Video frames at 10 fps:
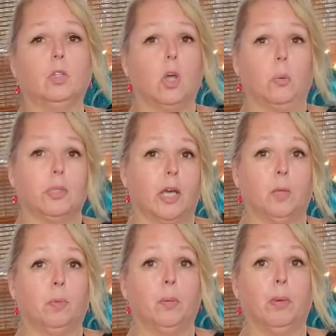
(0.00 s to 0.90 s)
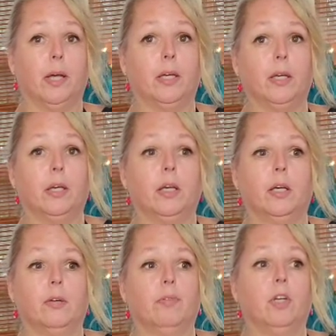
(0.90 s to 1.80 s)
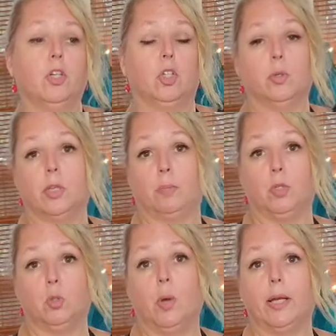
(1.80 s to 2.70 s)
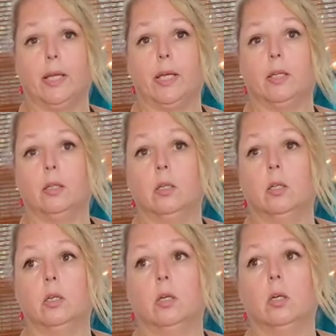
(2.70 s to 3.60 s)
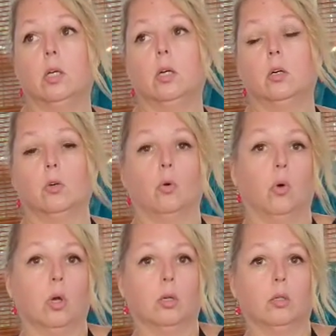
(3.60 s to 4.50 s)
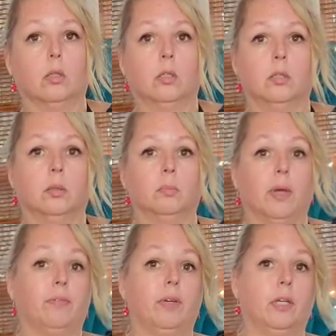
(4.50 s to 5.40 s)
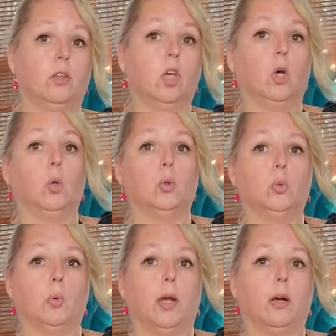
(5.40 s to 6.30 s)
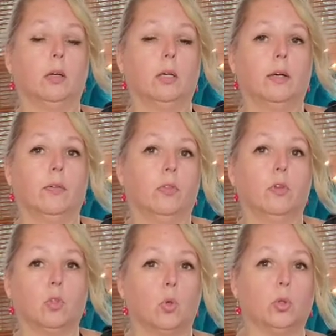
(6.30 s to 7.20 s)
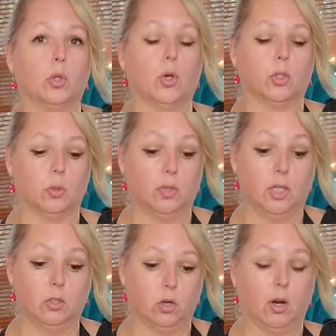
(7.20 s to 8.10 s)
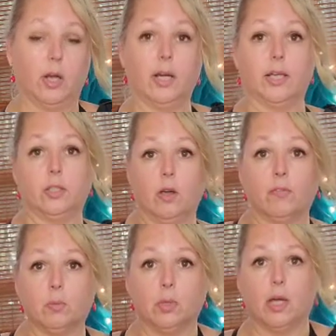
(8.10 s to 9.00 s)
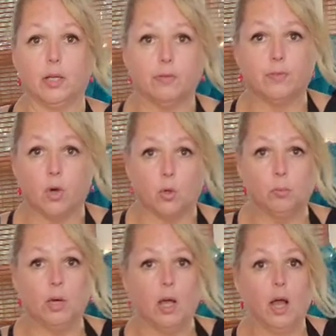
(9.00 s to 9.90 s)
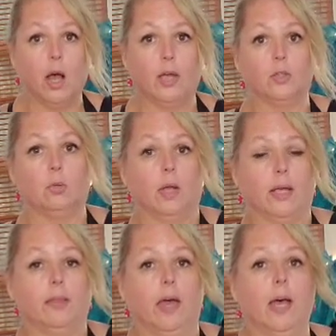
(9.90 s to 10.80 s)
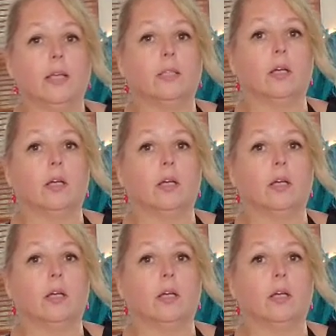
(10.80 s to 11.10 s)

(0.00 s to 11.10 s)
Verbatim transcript: So it was either put my feet and shoes I'd be sweating in, or my feet and nose where the soles hurt. So these are a nice comfortable kind of foam. I do like that.